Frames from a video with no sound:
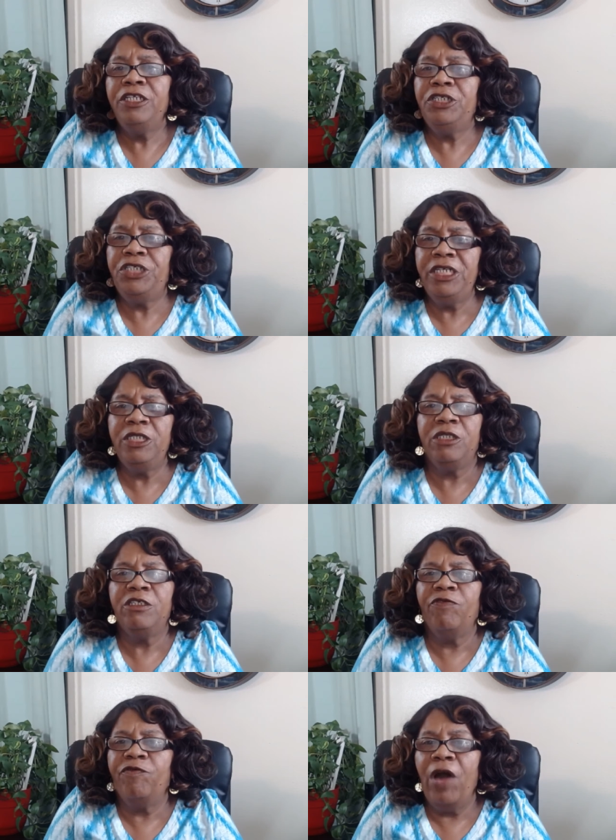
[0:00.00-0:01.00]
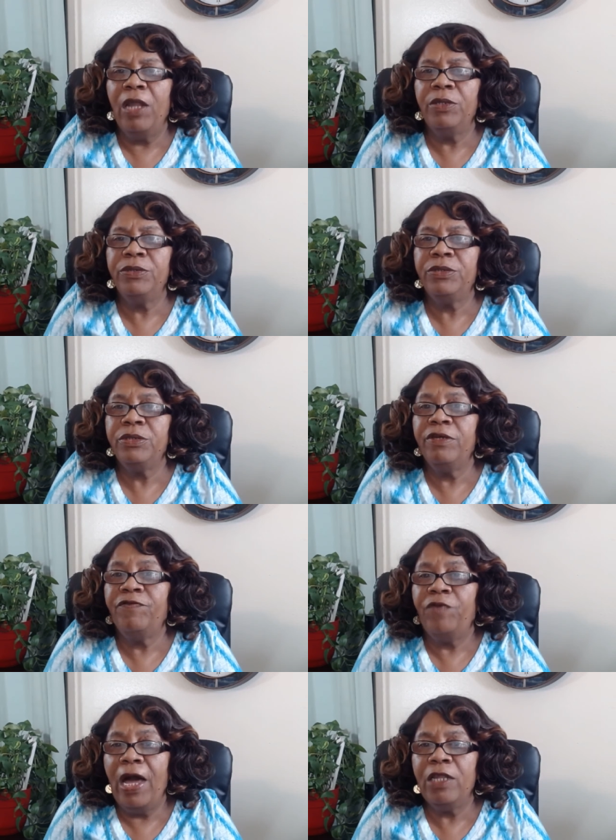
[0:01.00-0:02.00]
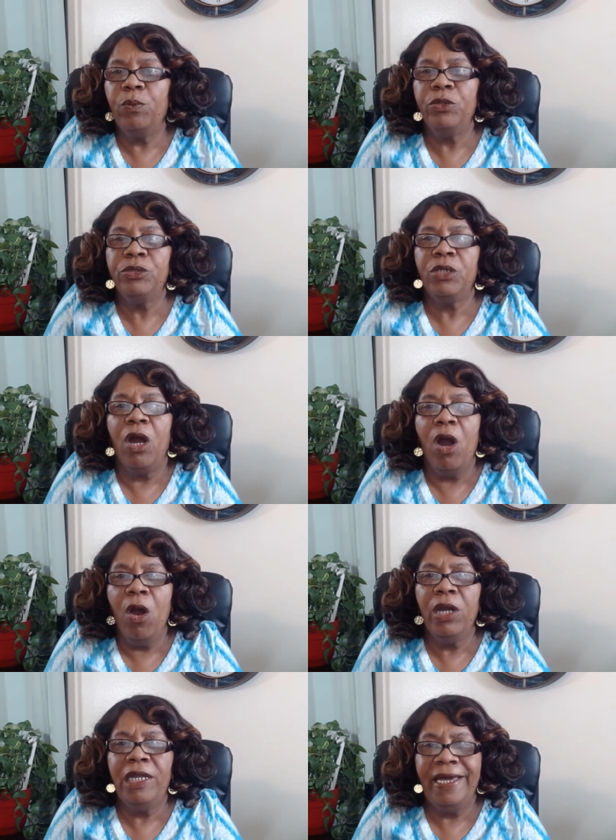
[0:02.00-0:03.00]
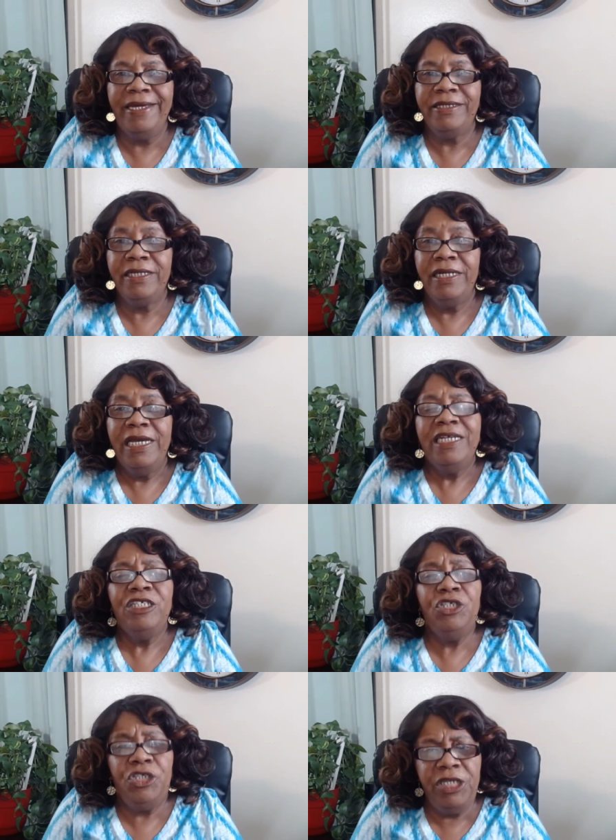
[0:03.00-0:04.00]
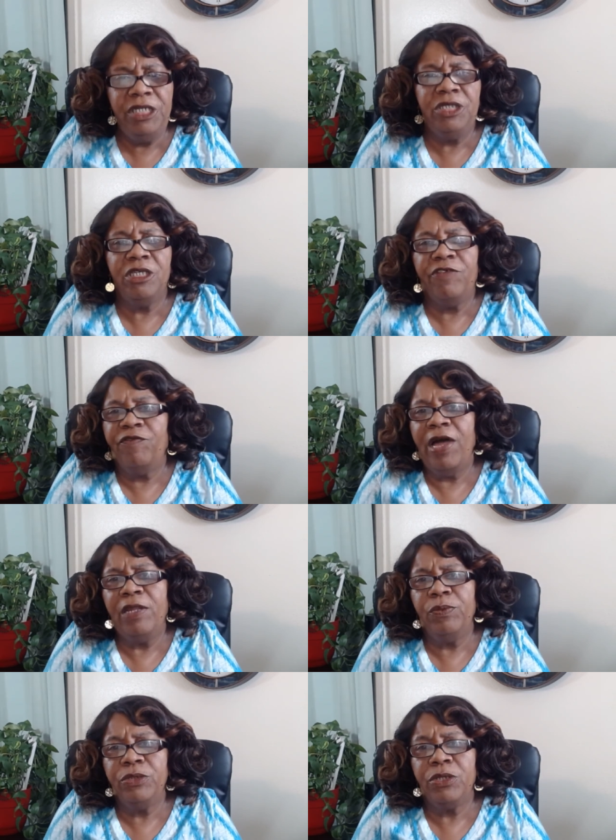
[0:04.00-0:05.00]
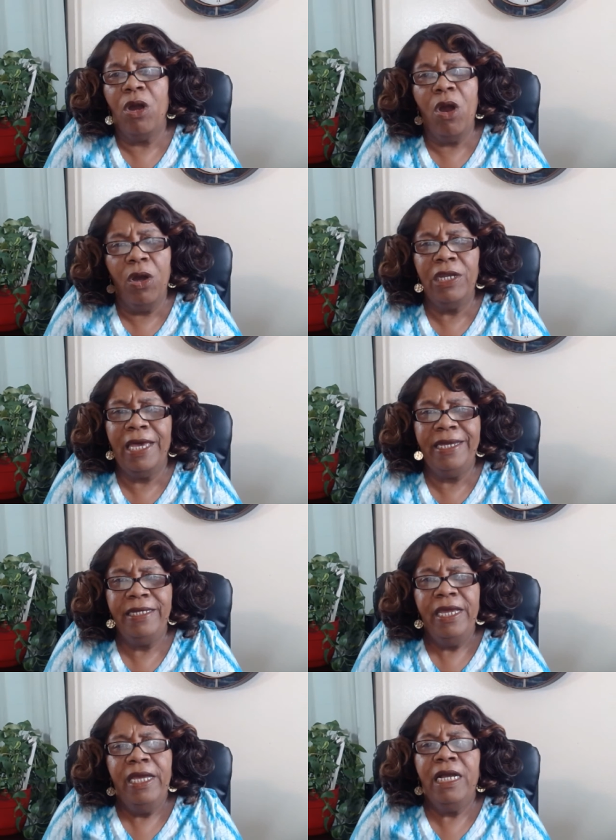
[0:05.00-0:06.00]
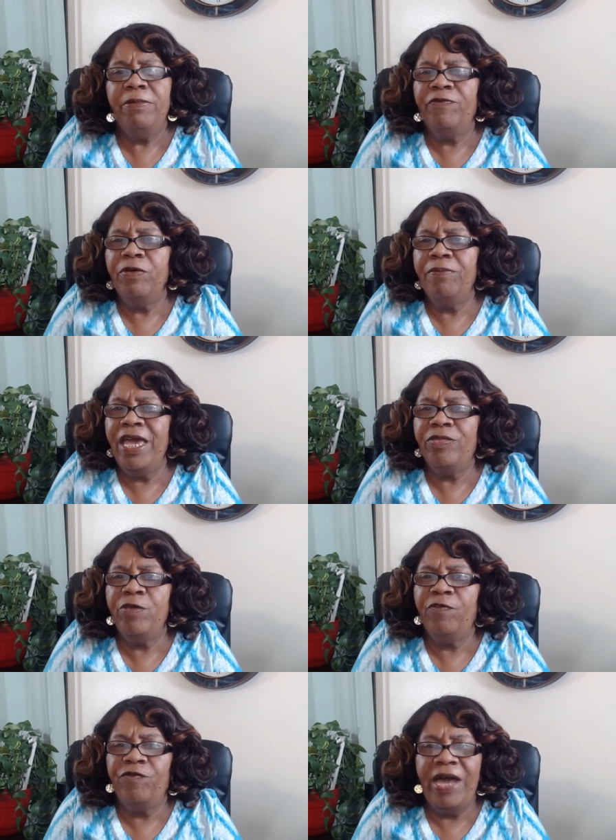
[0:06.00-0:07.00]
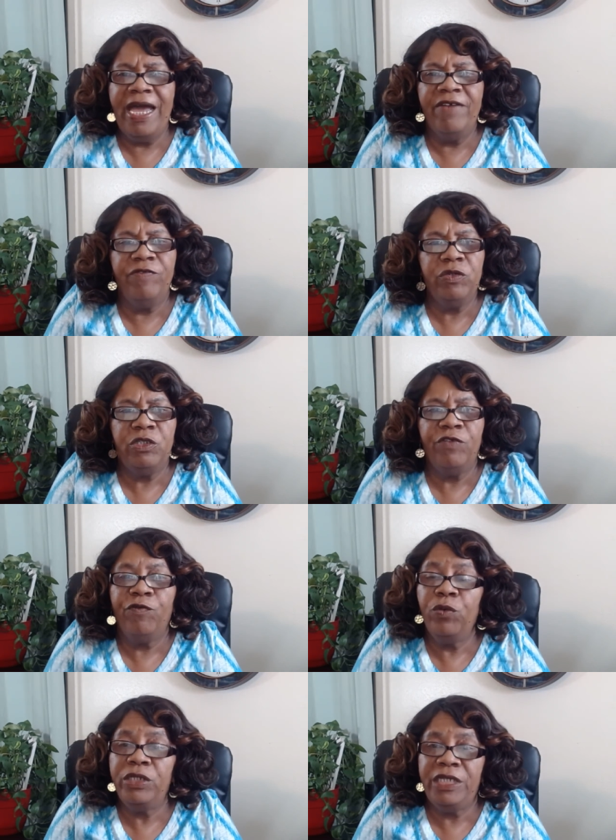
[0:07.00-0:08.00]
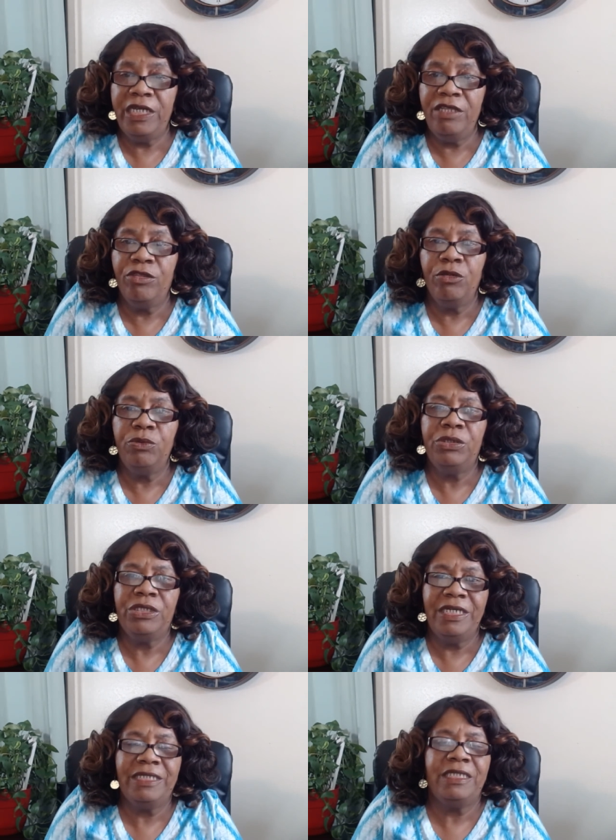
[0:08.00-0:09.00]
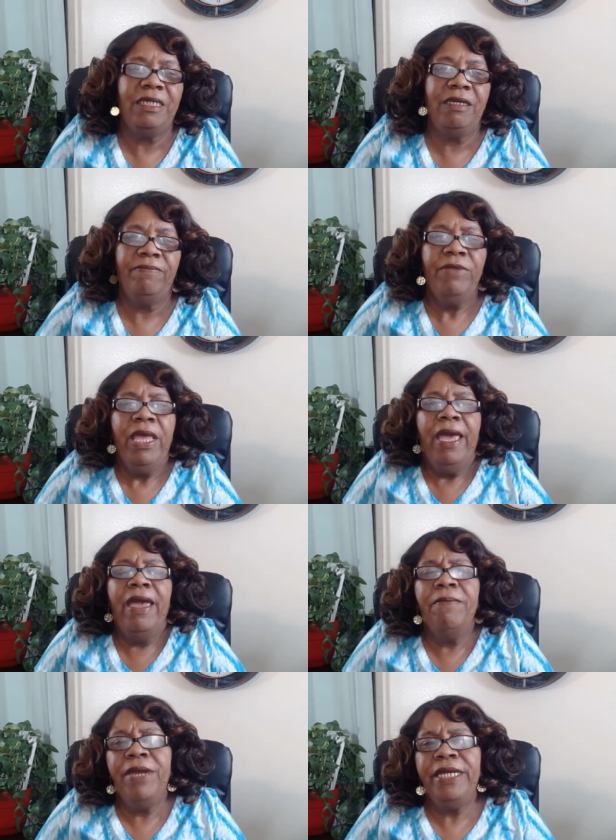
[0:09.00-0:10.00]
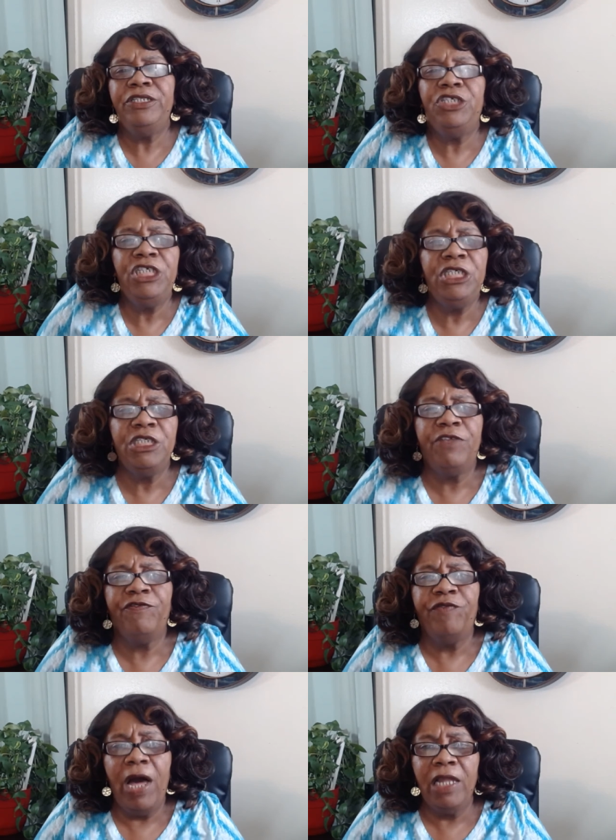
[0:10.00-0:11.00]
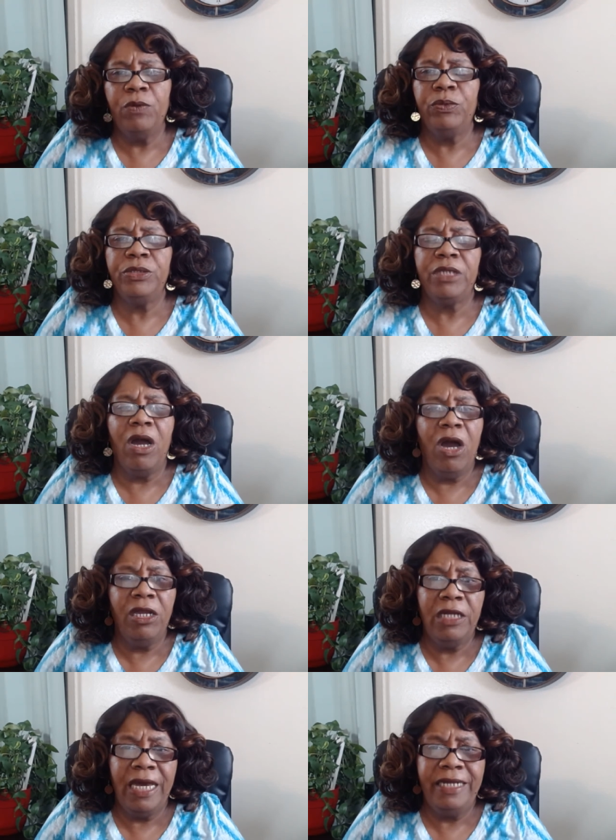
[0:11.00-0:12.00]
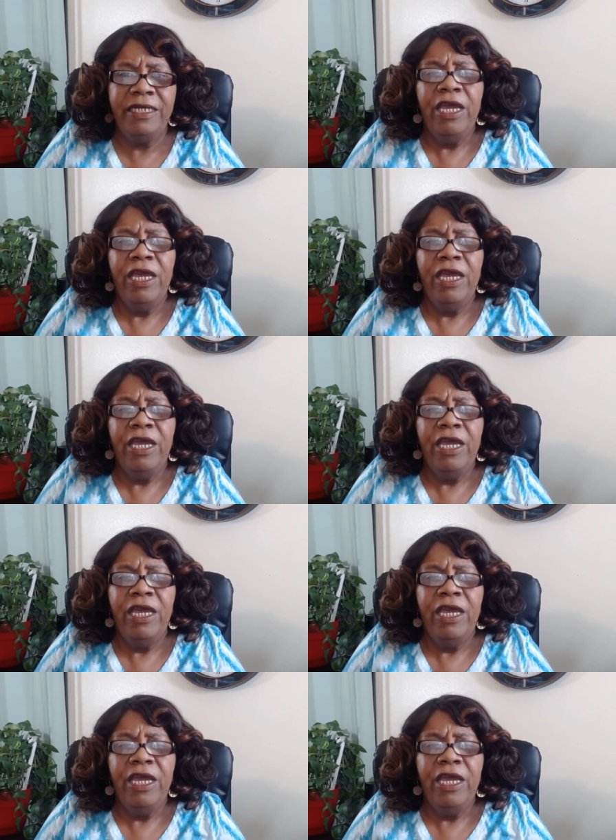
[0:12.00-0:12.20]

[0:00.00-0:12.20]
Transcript: Jesus follows followers are light. Jesus followers are light. Coming from Matthew 5, verses 14 through 16. Amen. Jesus followers are light.